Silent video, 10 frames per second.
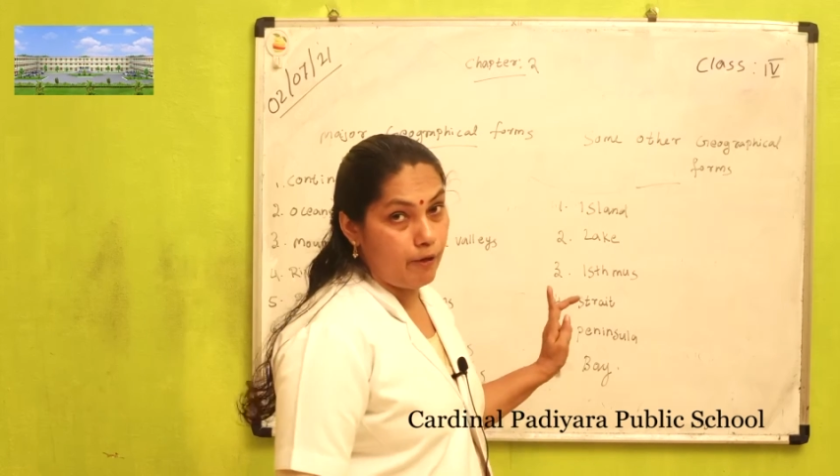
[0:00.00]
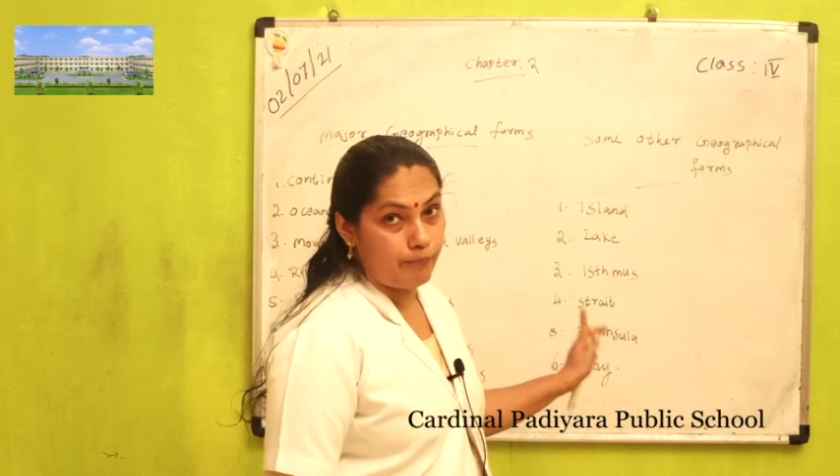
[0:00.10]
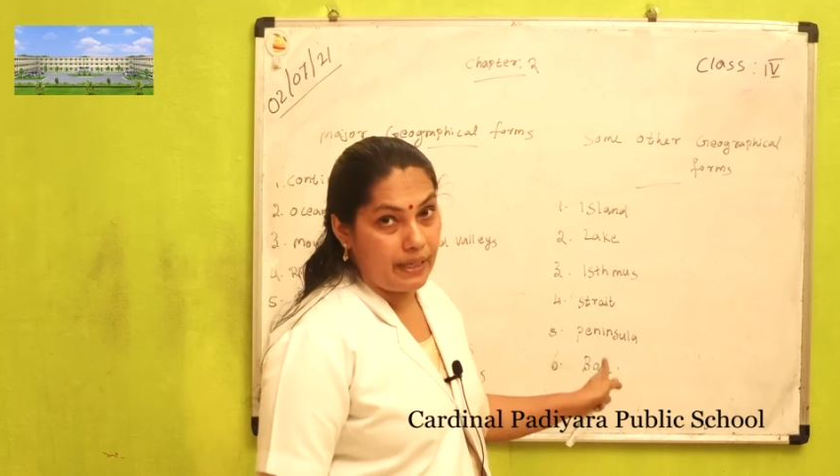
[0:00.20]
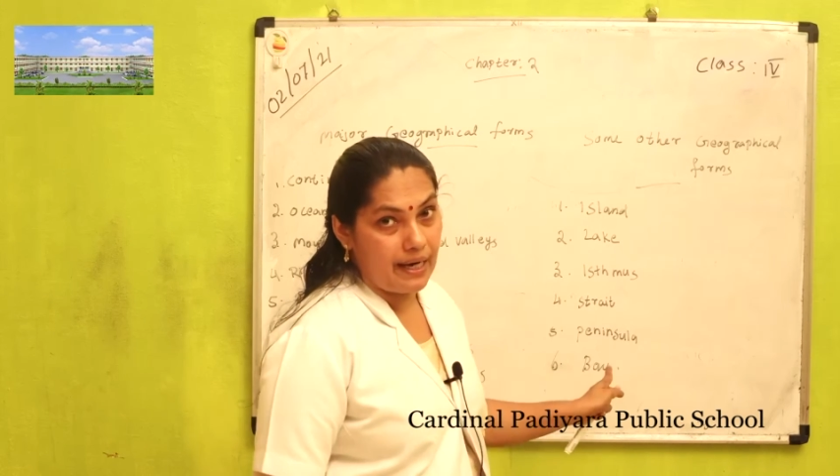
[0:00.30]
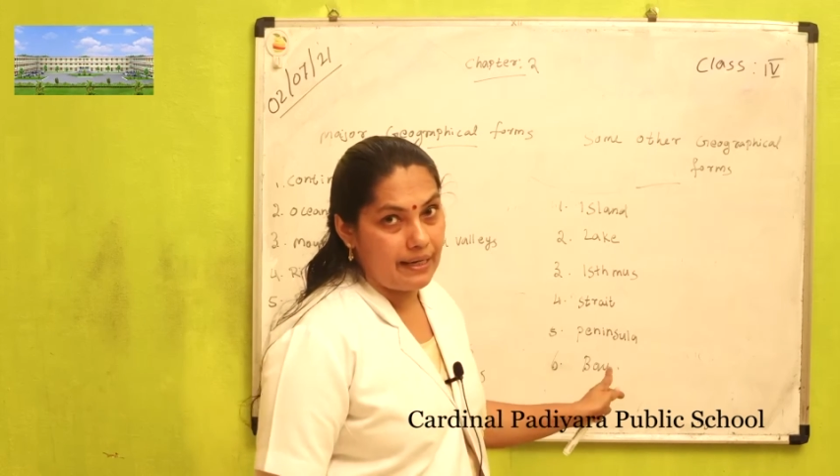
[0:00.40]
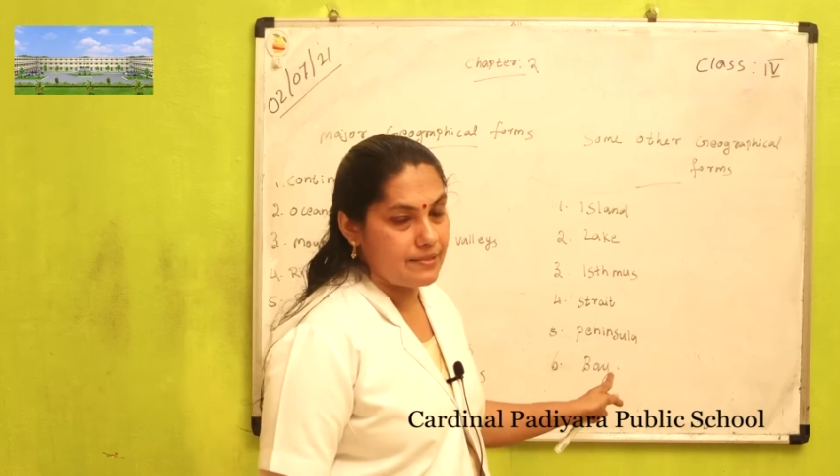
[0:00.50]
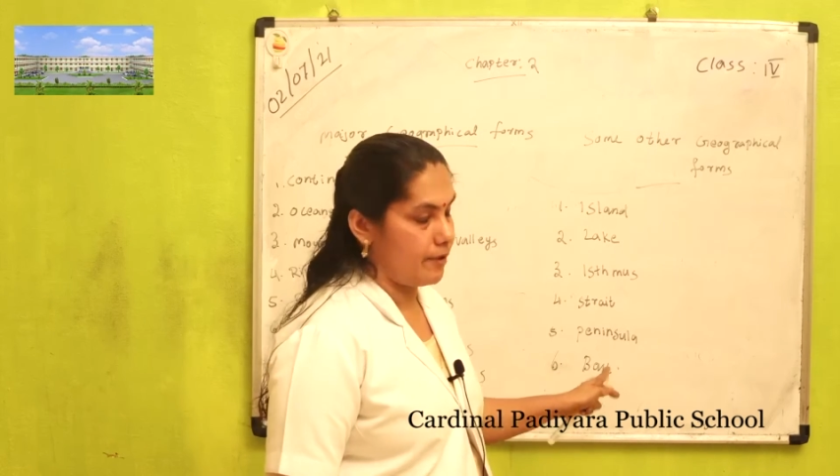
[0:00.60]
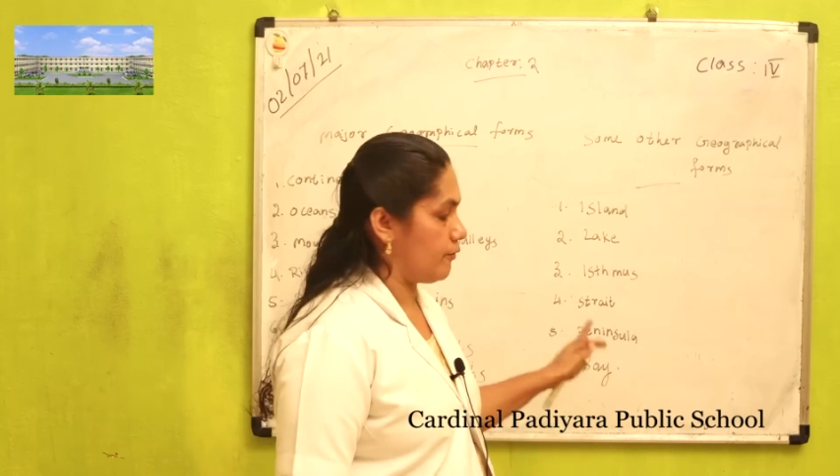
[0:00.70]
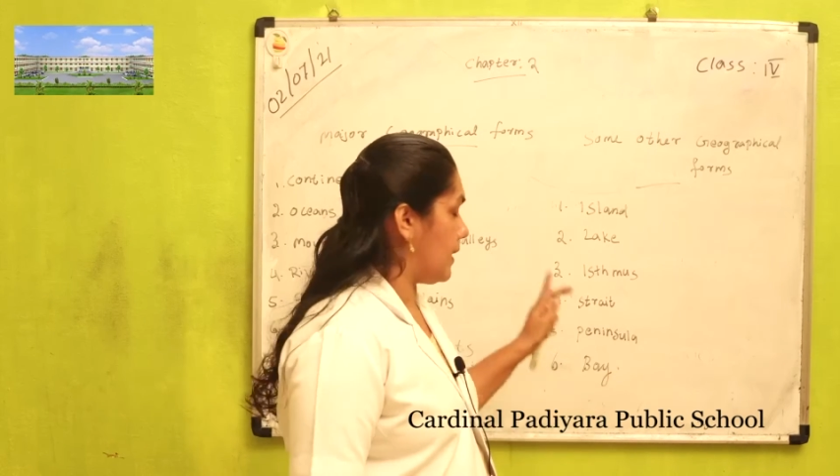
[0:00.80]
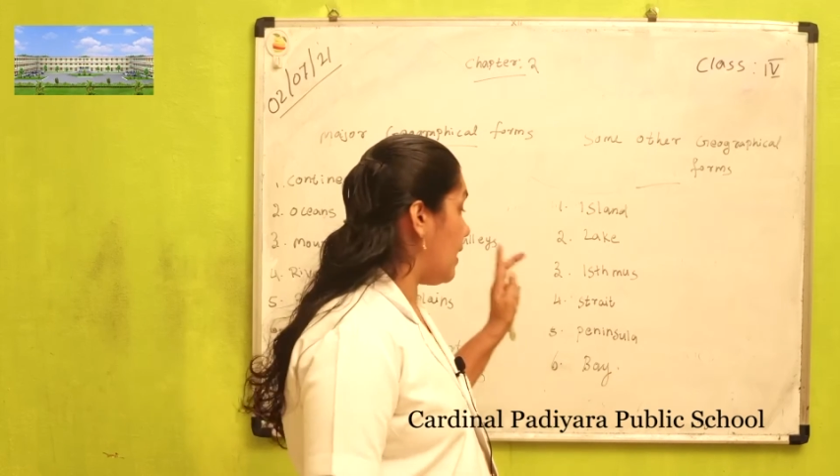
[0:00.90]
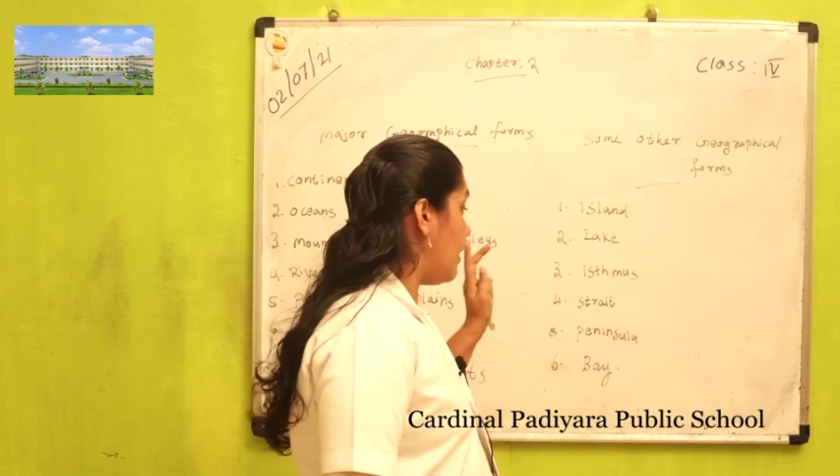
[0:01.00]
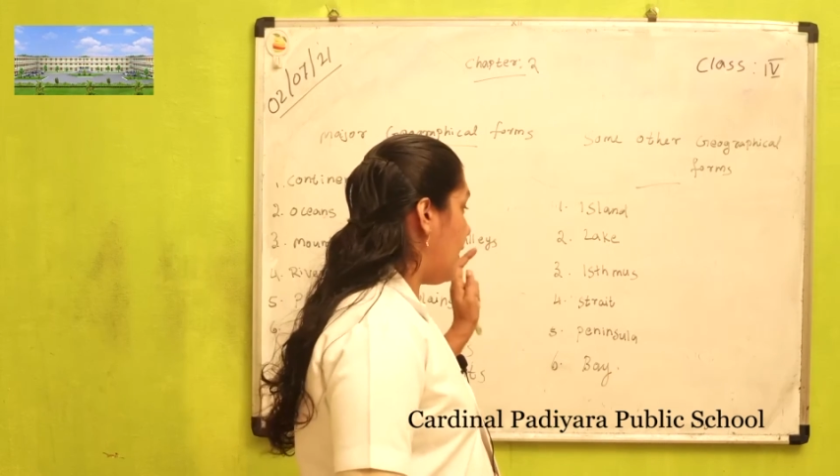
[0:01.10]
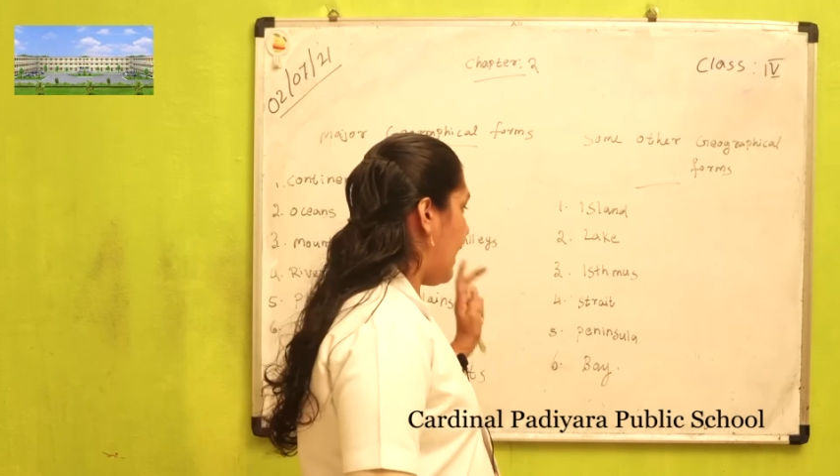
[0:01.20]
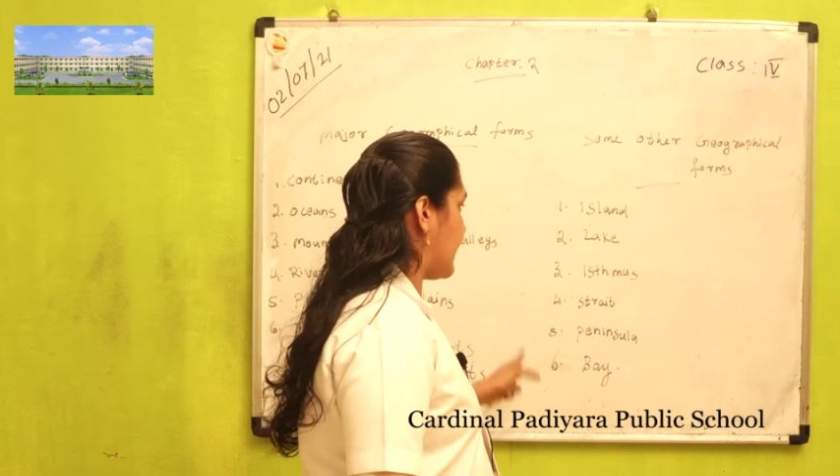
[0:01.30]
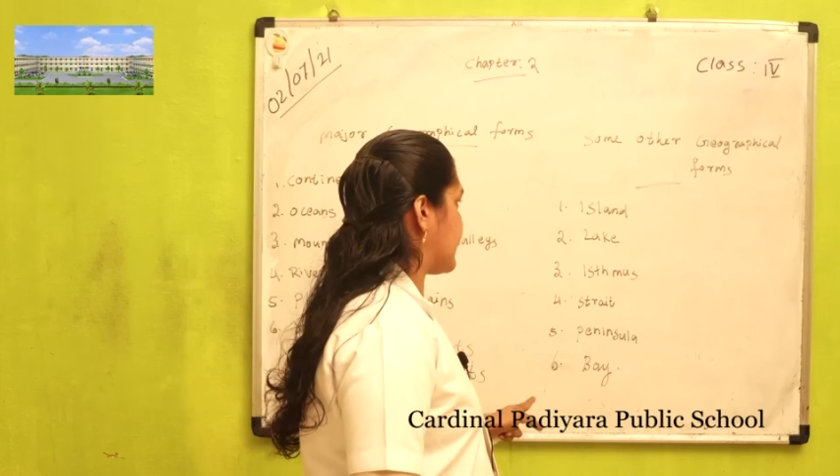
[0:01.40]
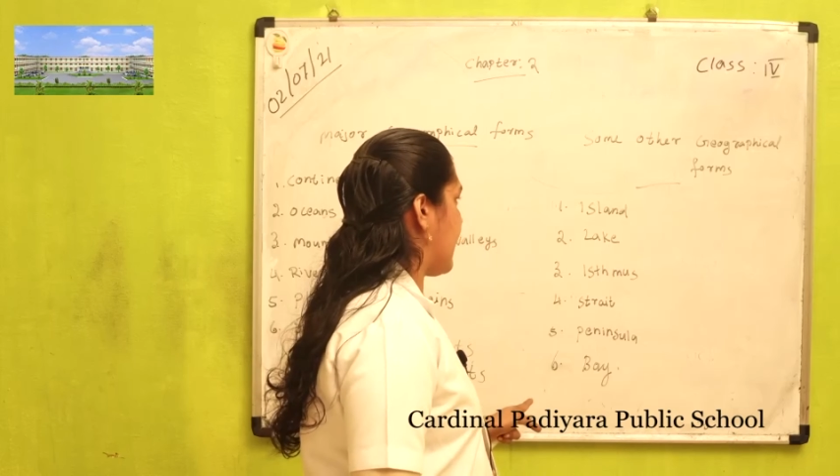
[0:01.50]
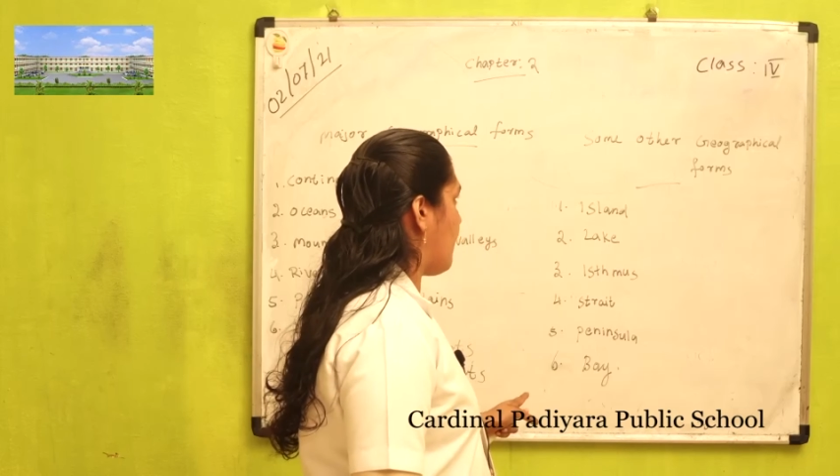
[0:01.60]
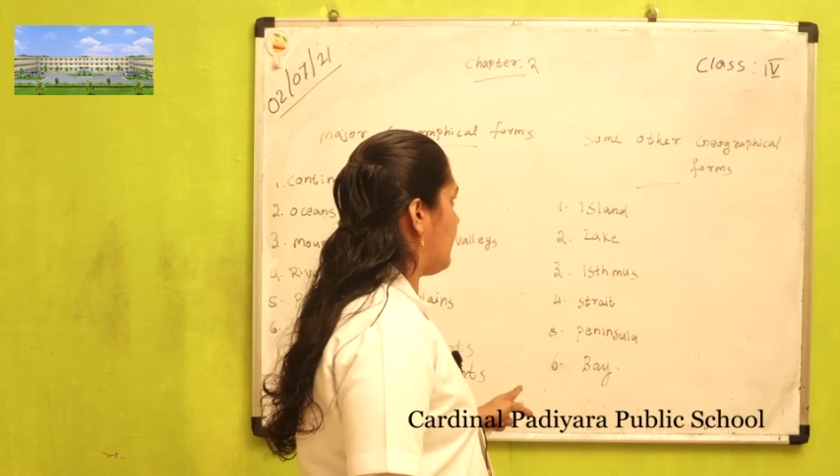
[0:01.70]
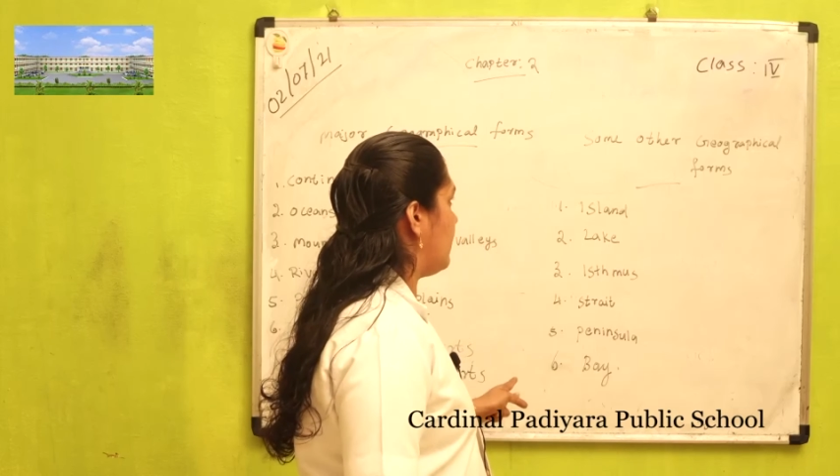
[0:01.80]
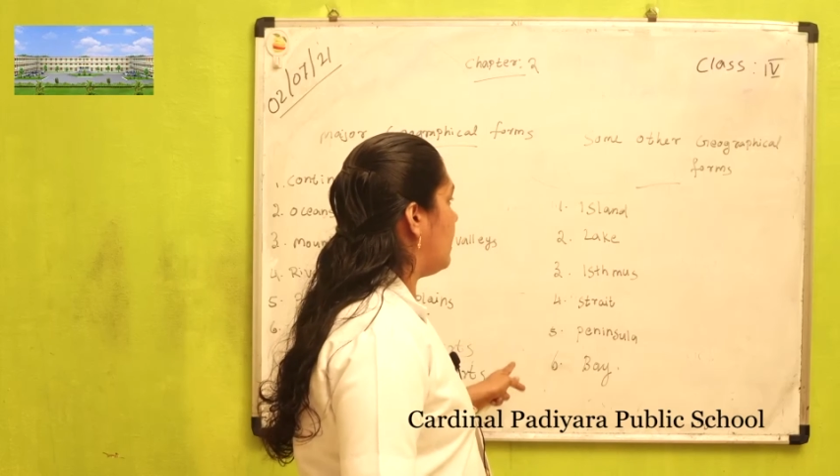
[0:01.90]
of Bengal is one of the
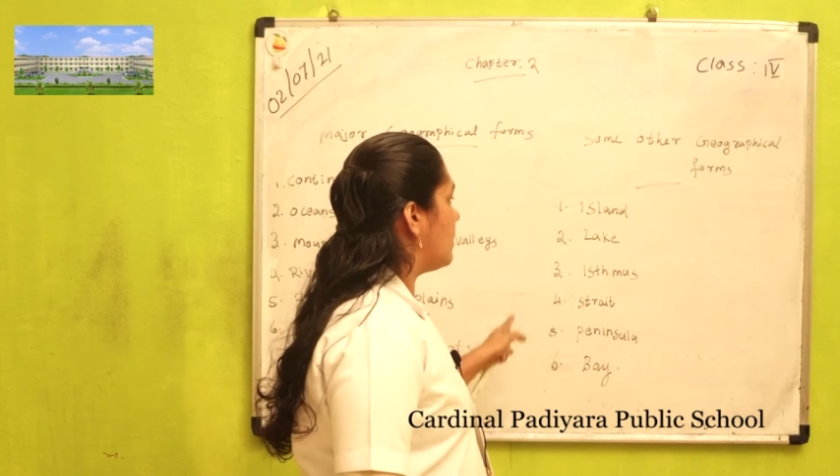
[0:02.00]
example.